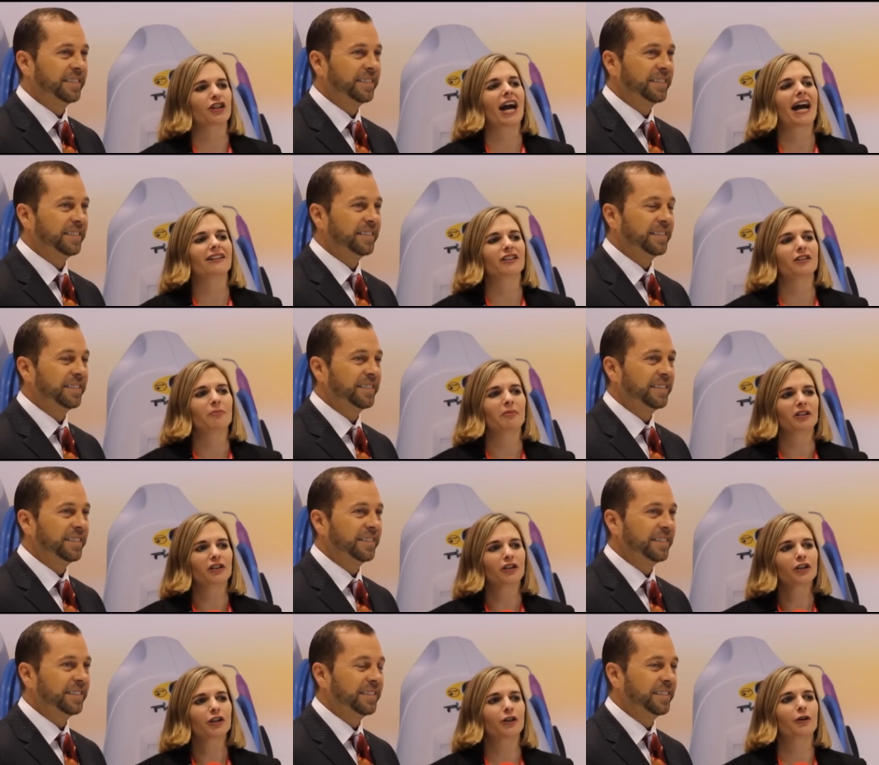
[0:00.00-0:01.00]
Speaker 1: Alan
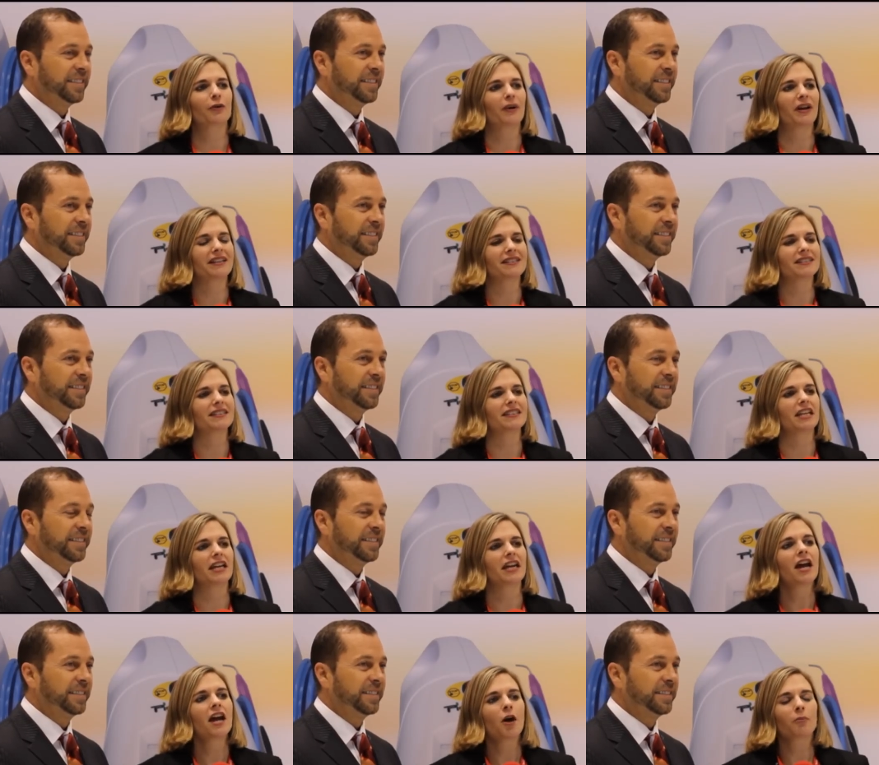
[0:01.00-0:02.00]
Miller, who is the
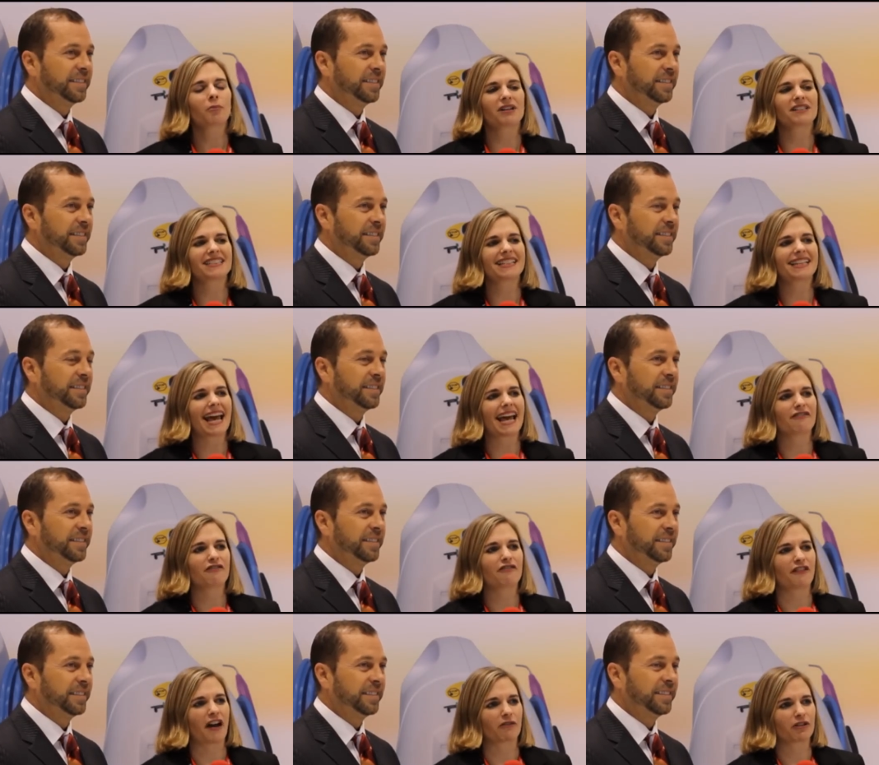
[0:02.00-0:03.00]
president and
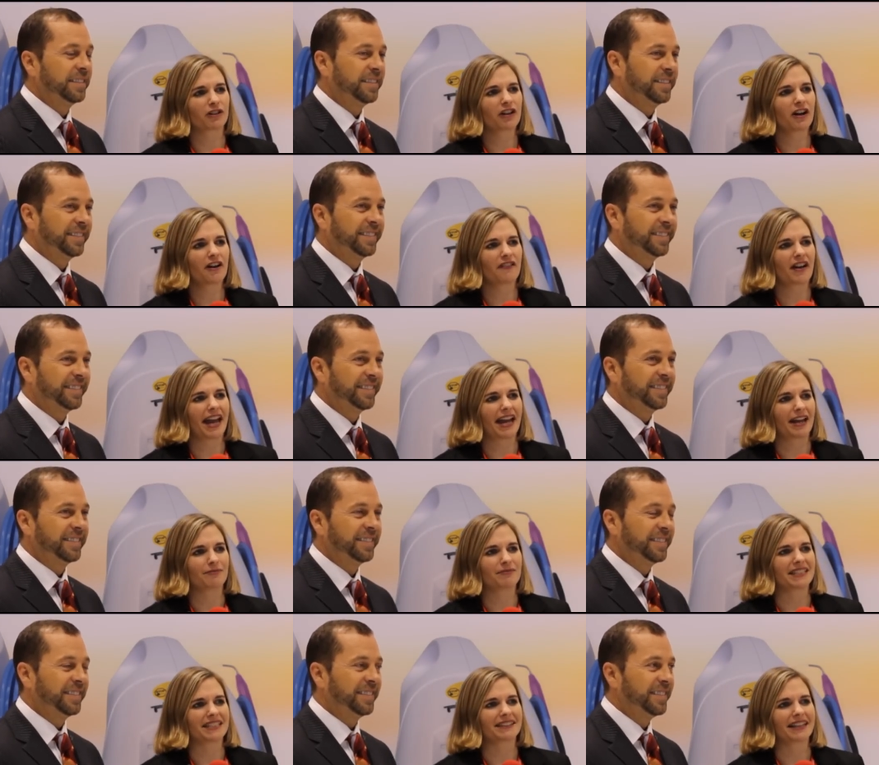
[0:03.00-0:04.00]
founder of
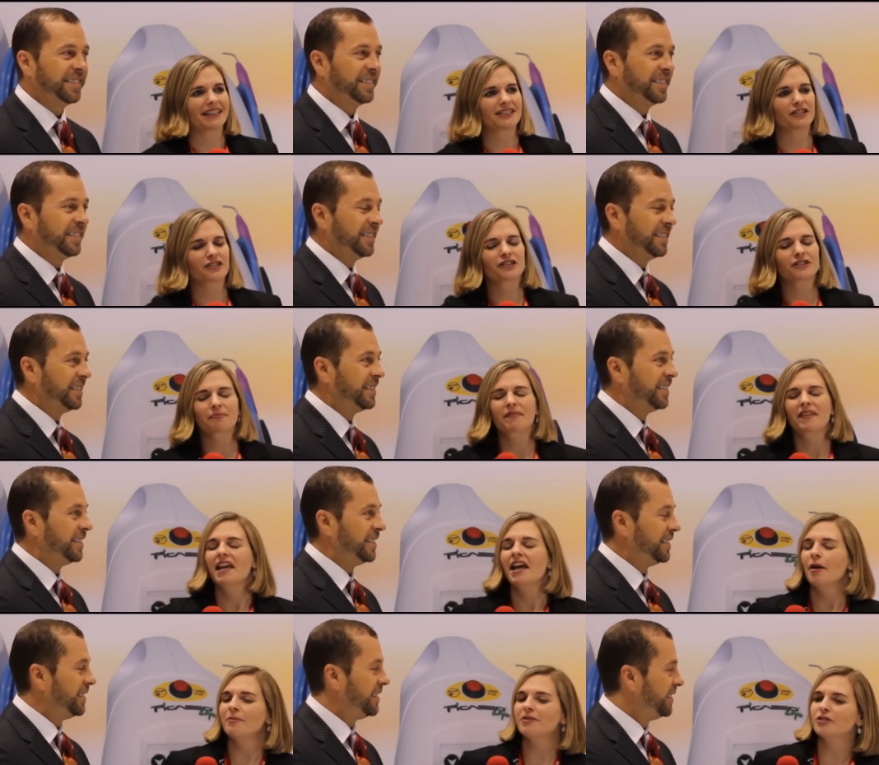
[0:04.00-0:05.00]
AMD Lasers.
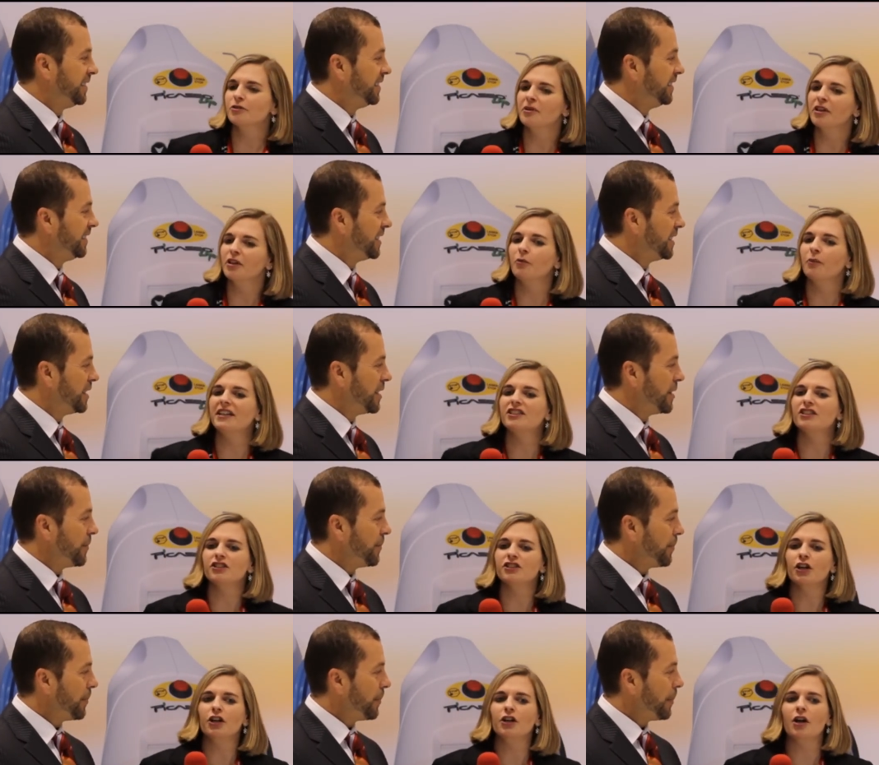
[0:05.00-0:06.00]
Mr. Miller, we just
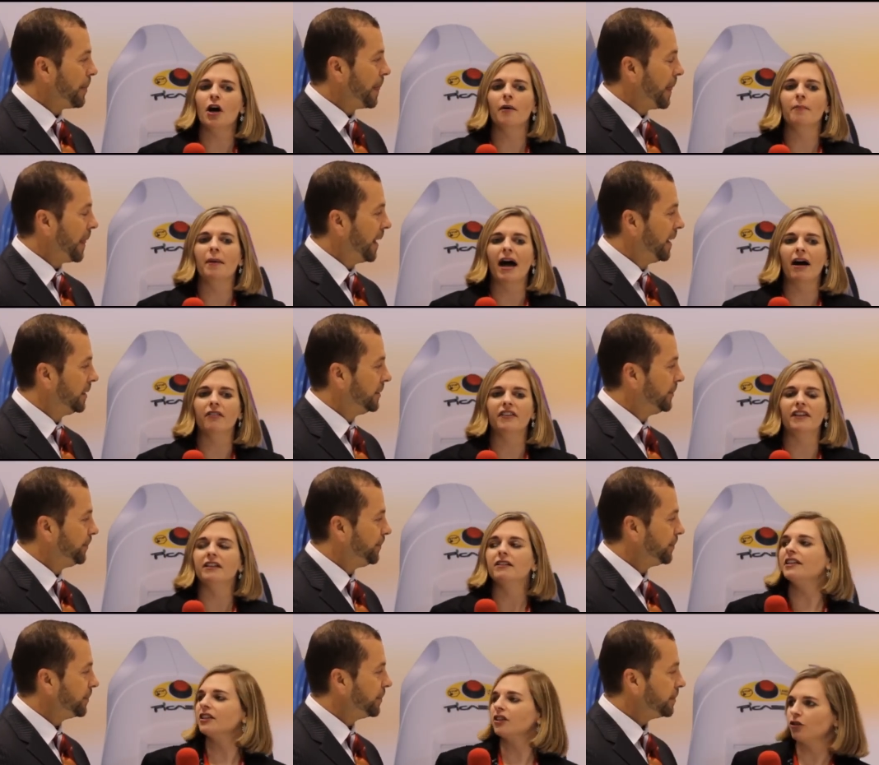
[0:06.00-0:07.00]
heard about the
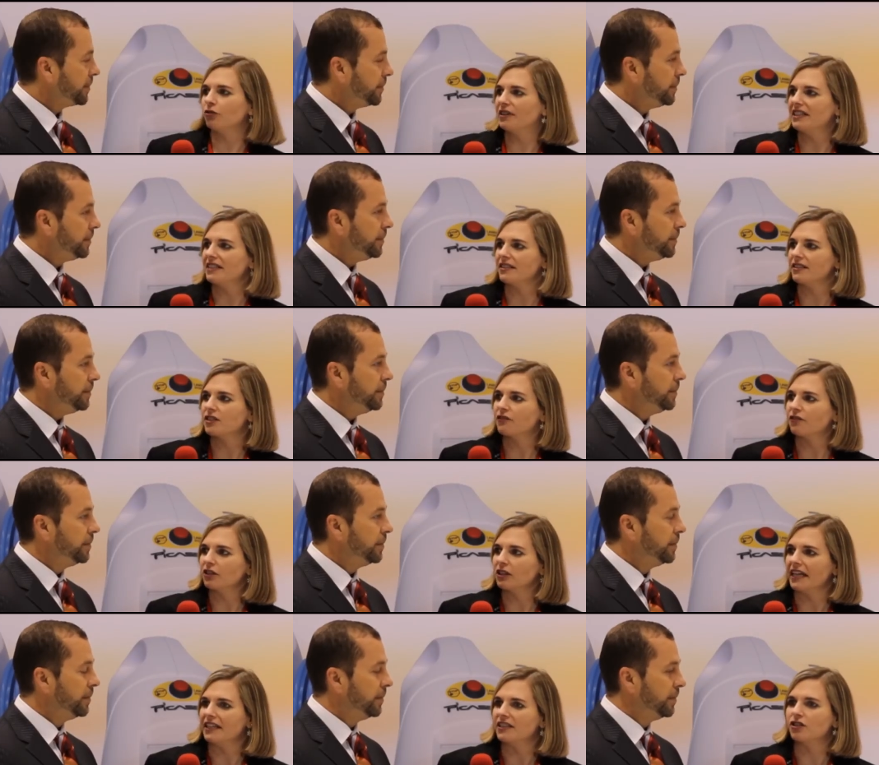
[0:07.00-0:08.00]
clinical reasons for
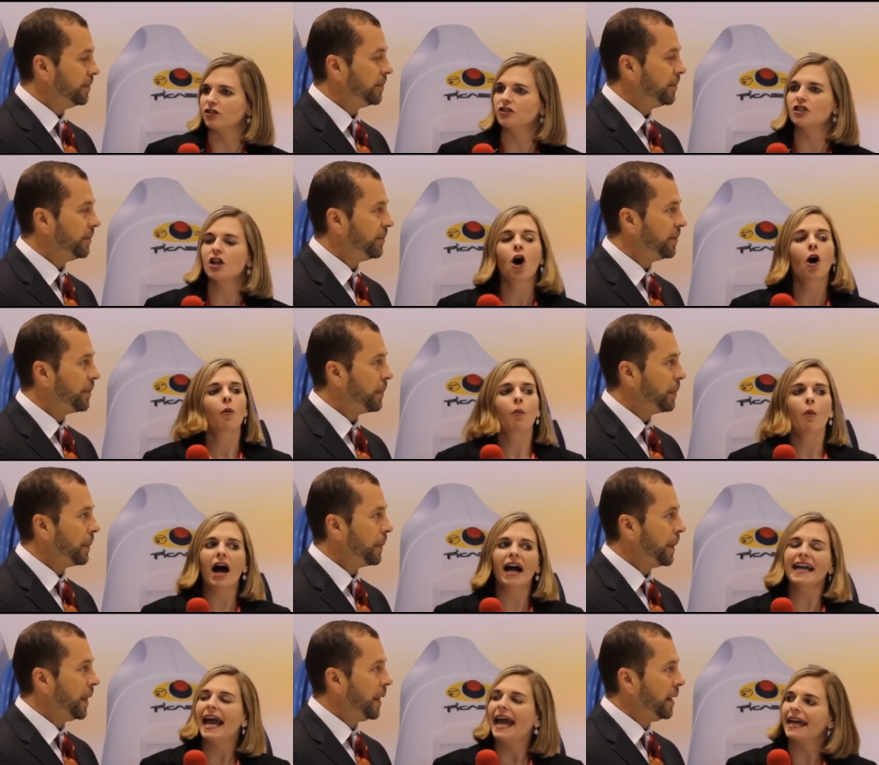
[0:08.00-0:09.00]
lasers. Why
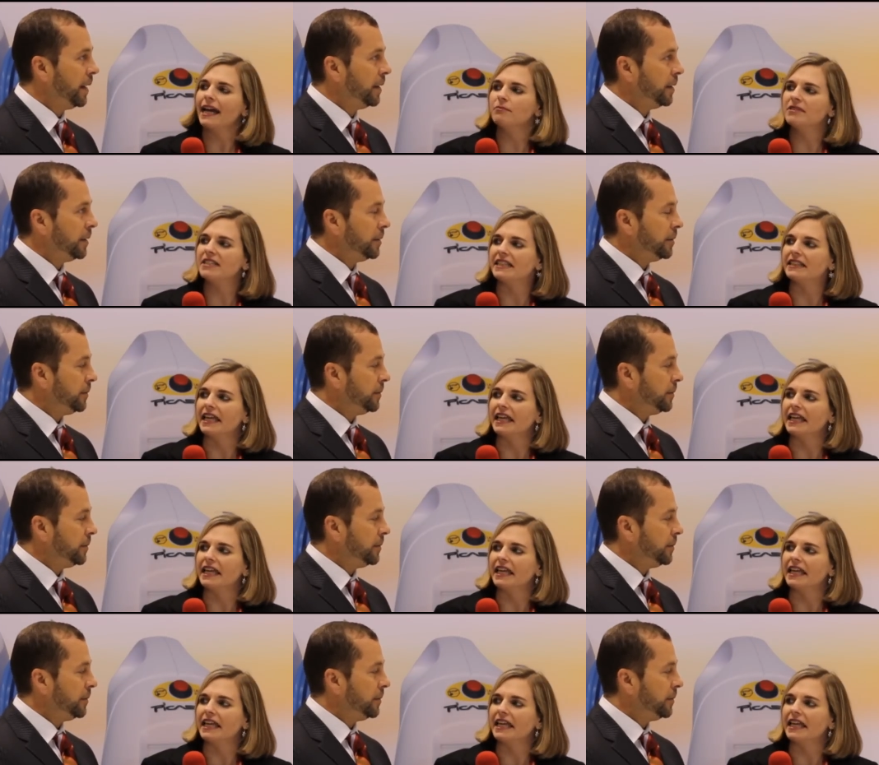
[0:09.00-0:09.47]
AMD